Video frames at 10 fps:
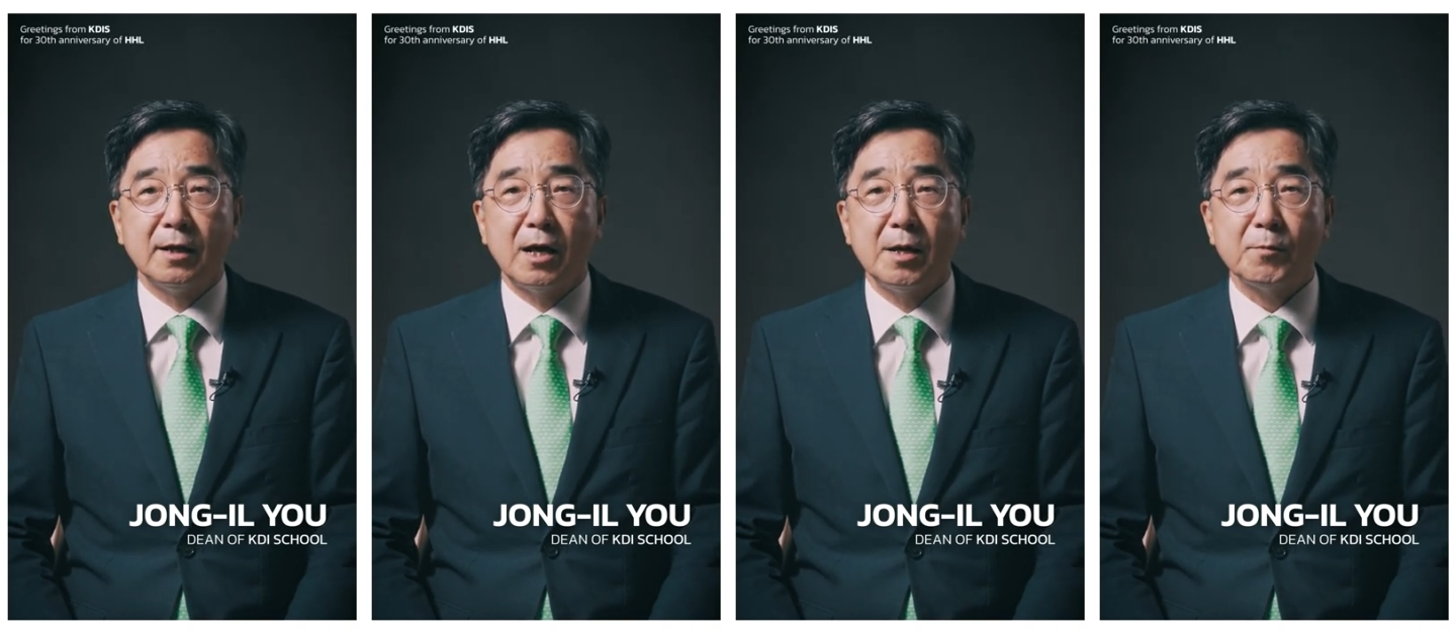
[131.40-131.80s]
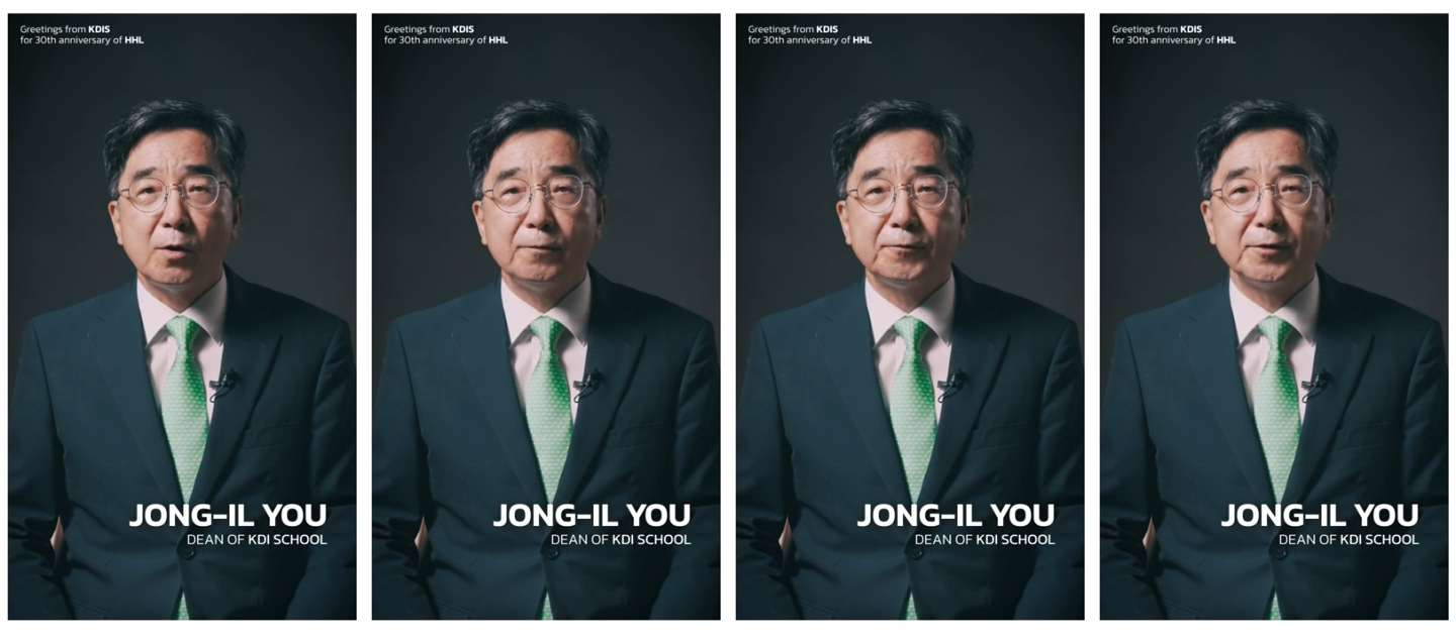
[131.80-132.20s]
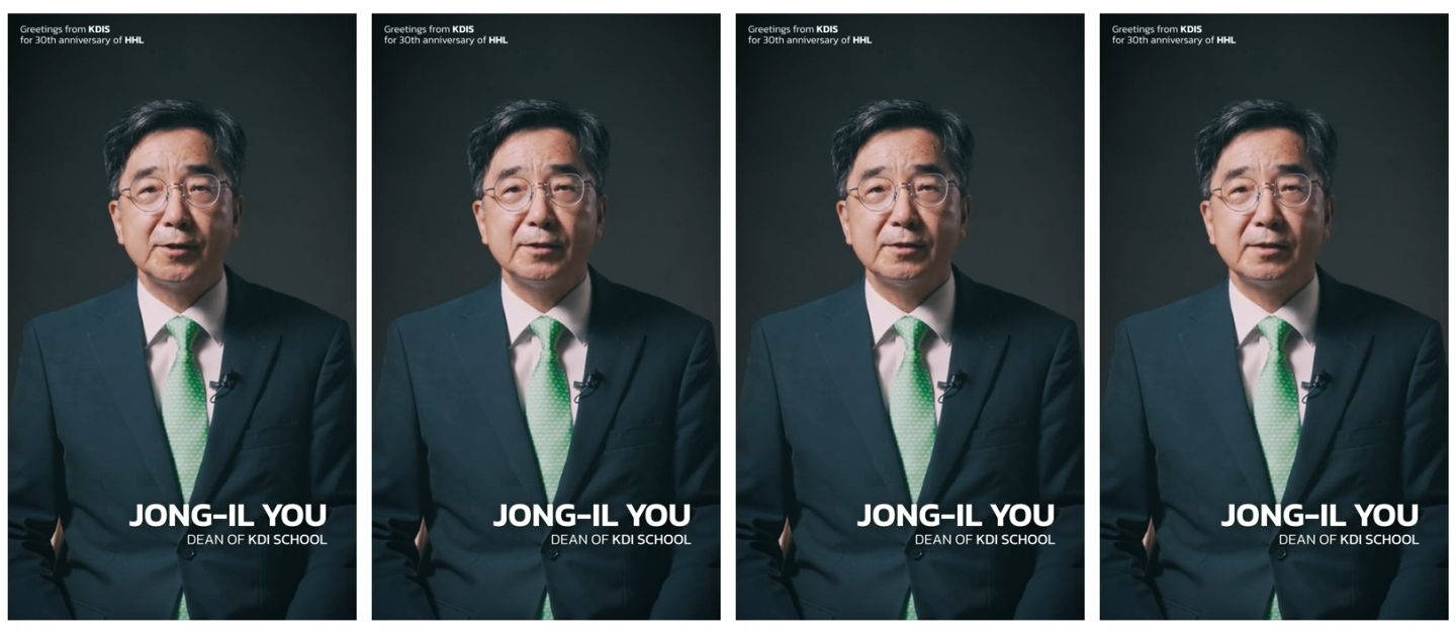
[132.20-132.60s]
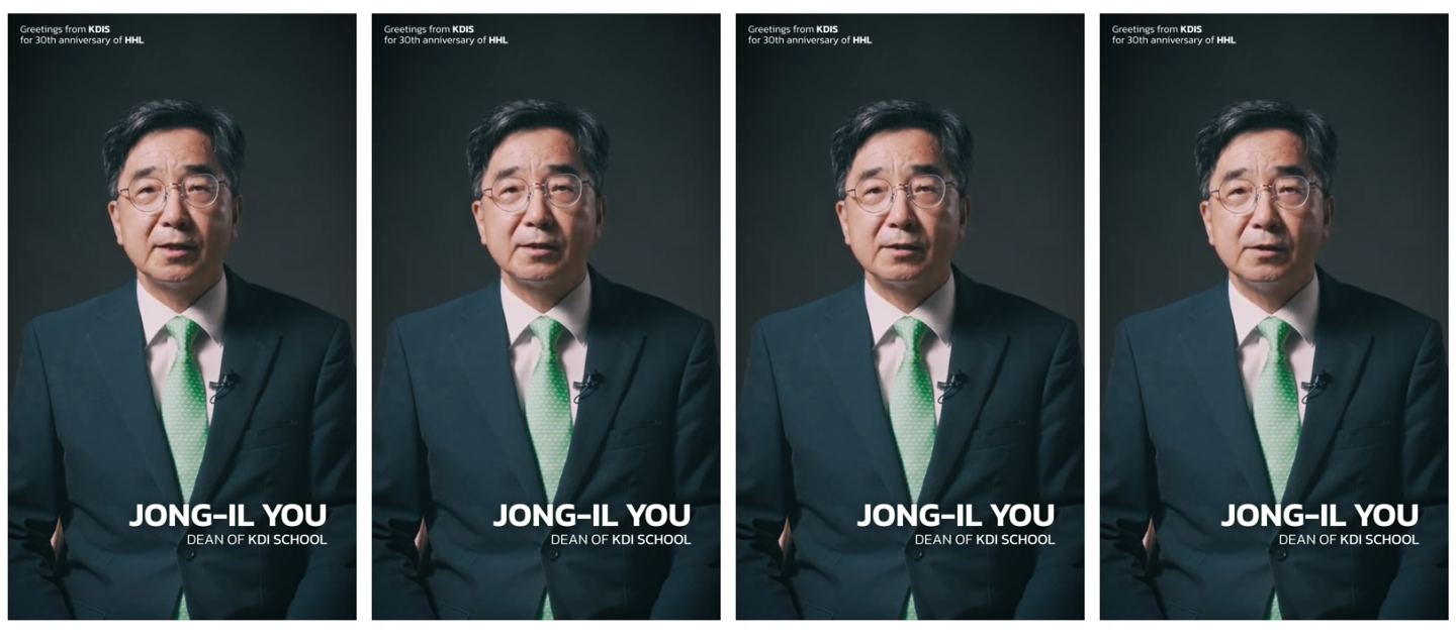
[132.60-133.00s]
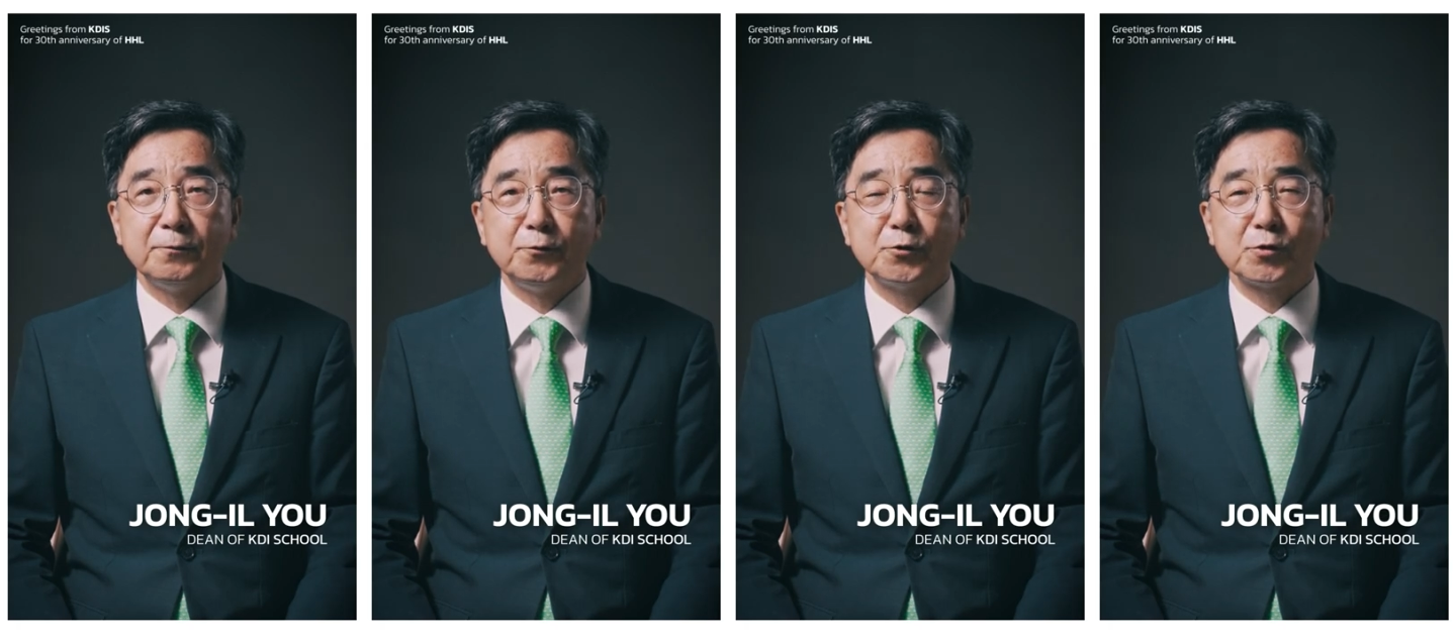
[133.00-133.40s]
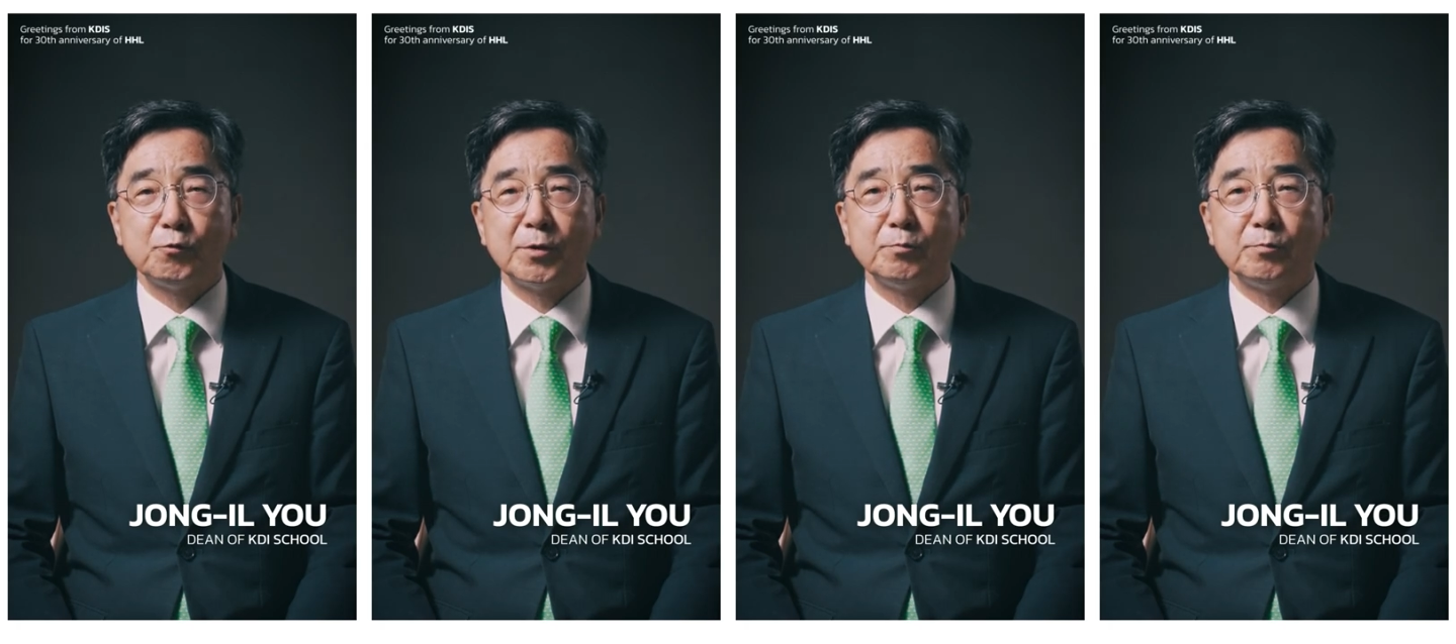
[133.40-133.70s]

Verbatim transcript: I am confident that the future will